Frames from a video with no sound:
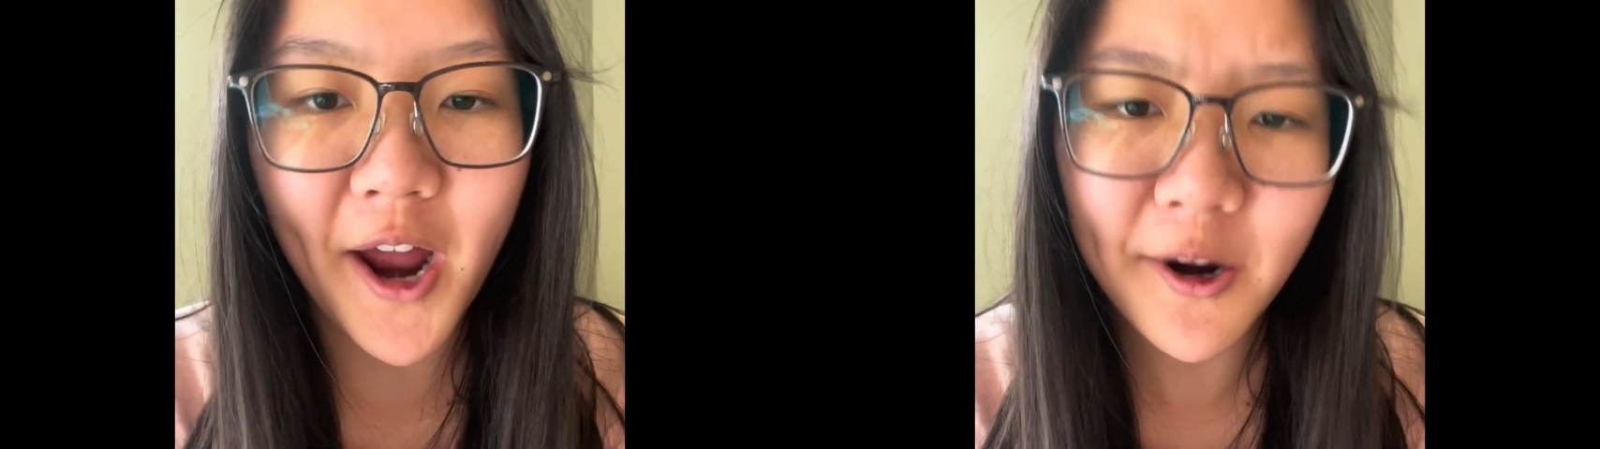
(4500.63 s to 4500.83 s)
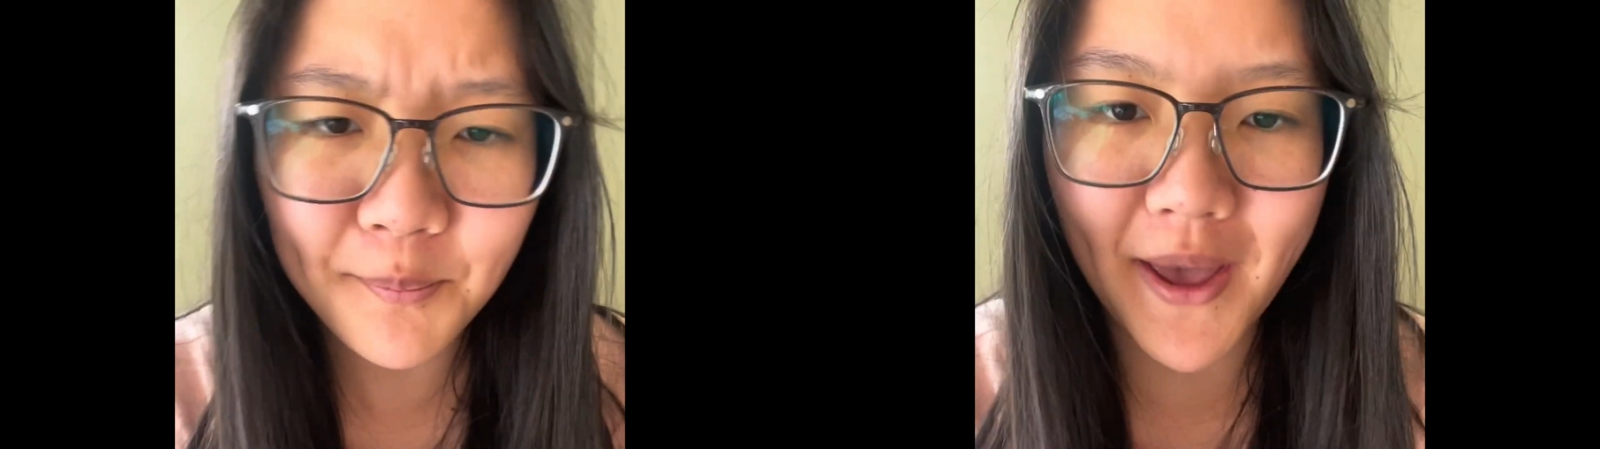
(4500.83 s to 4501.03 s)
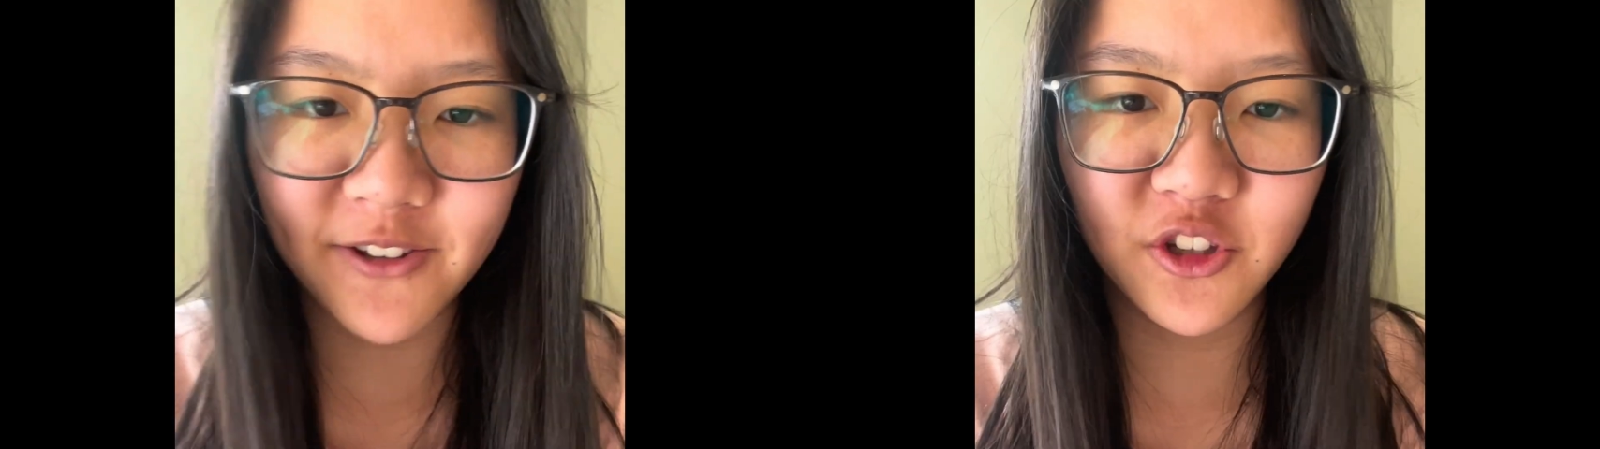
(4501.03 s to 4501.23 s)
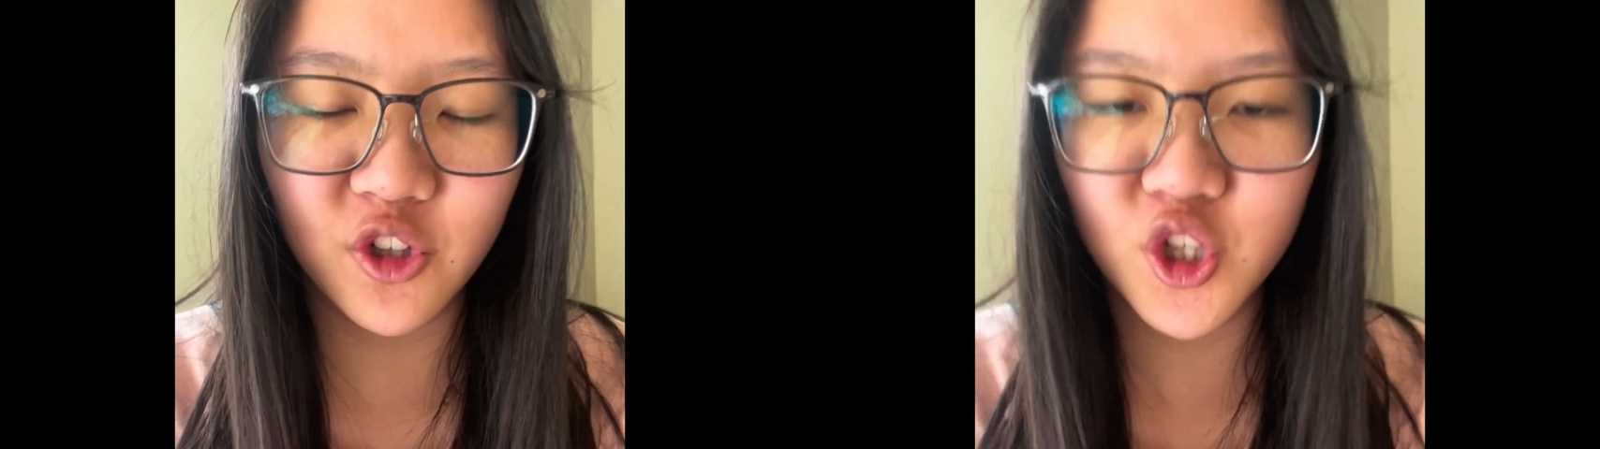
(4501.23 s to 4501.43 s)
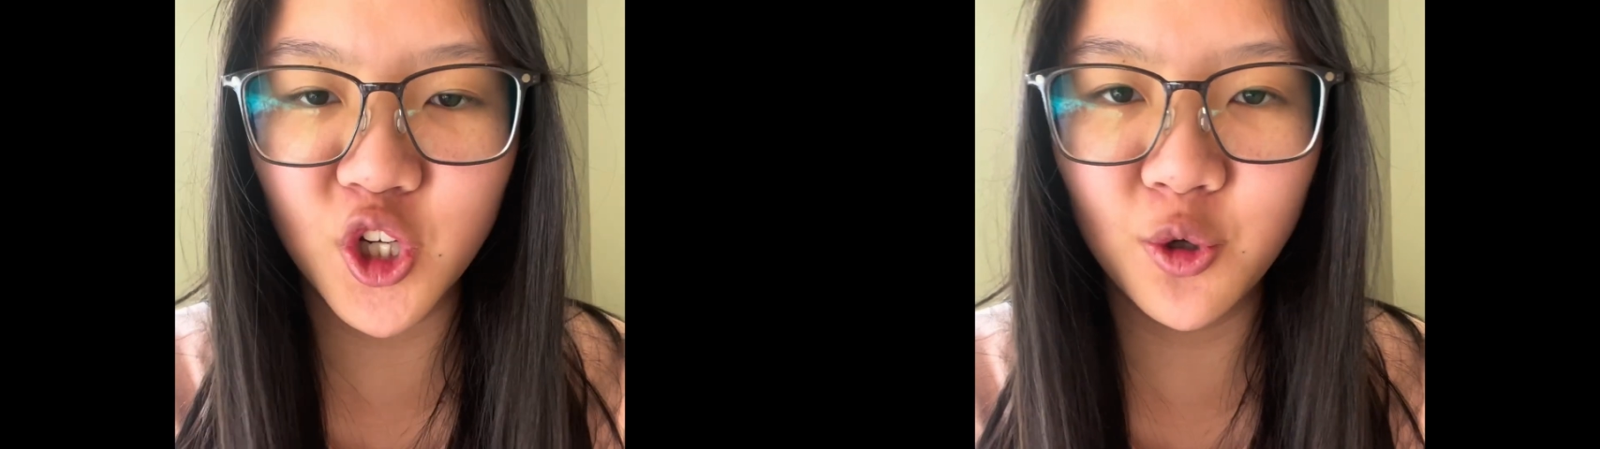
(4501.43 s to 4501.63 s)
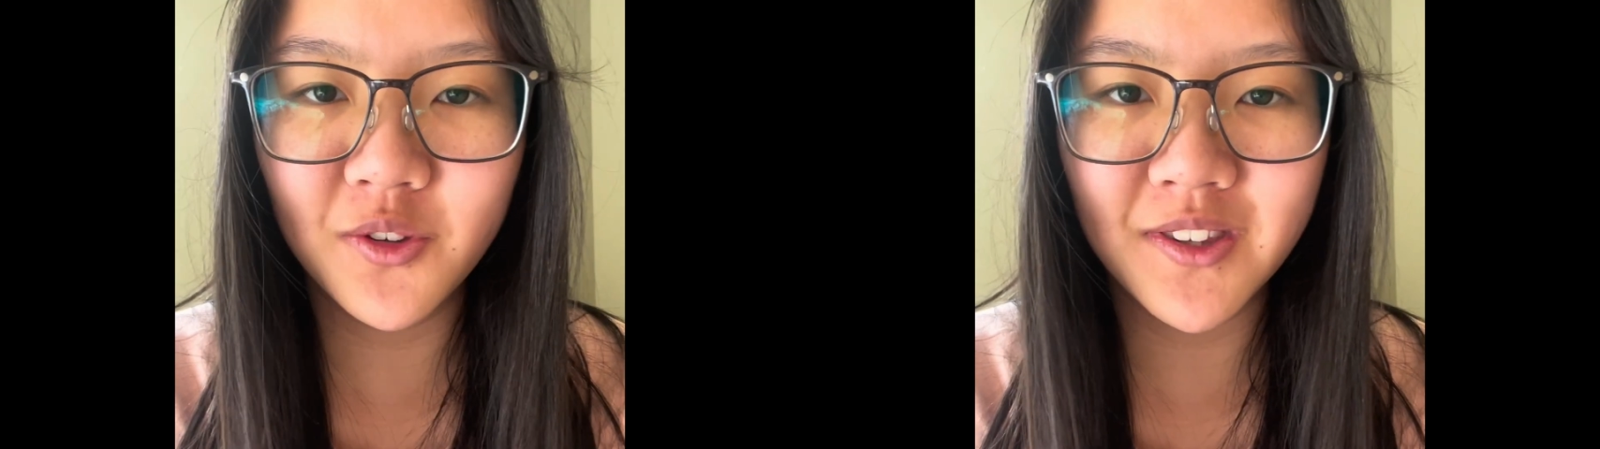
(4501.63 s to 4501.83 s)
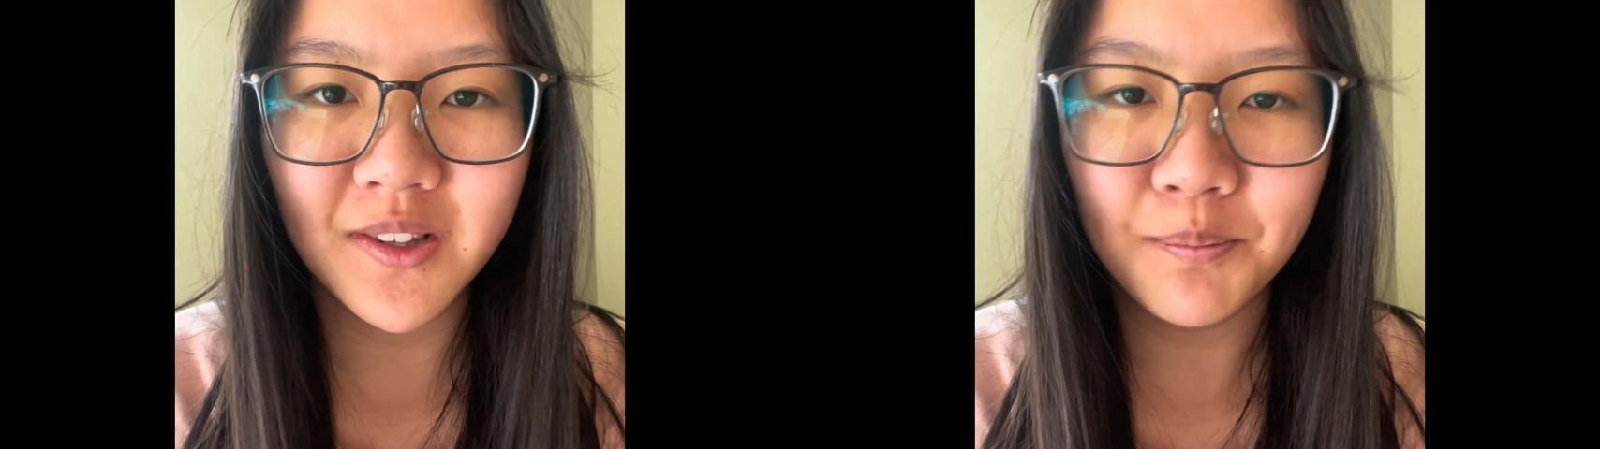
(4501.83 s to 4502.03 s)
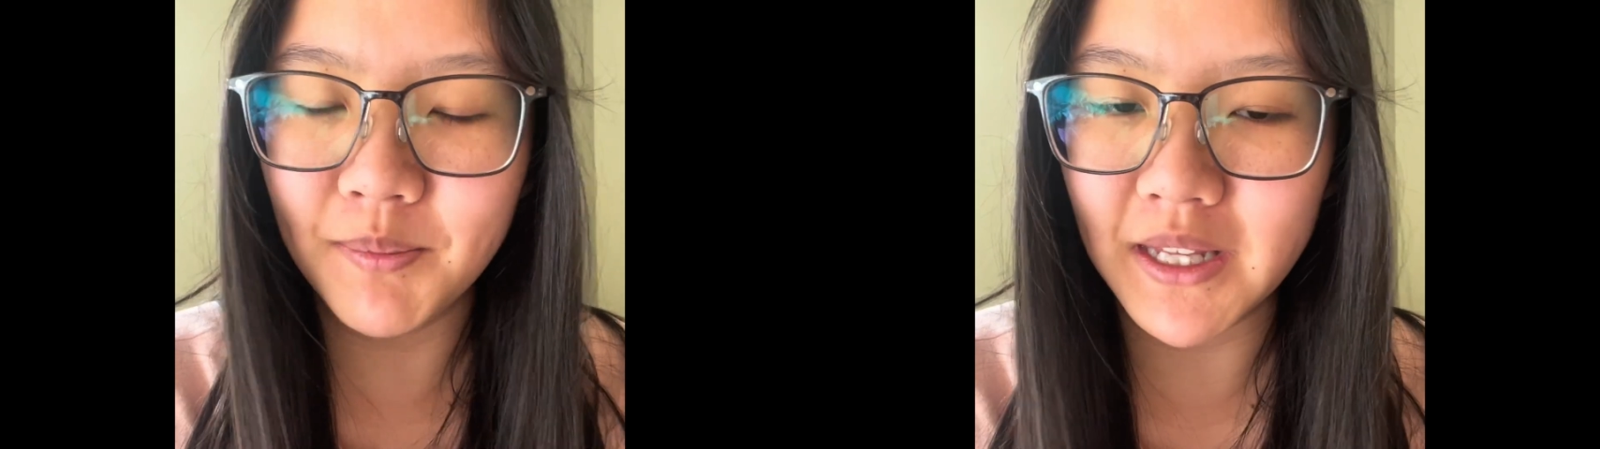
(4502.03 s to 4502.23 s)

our best to choose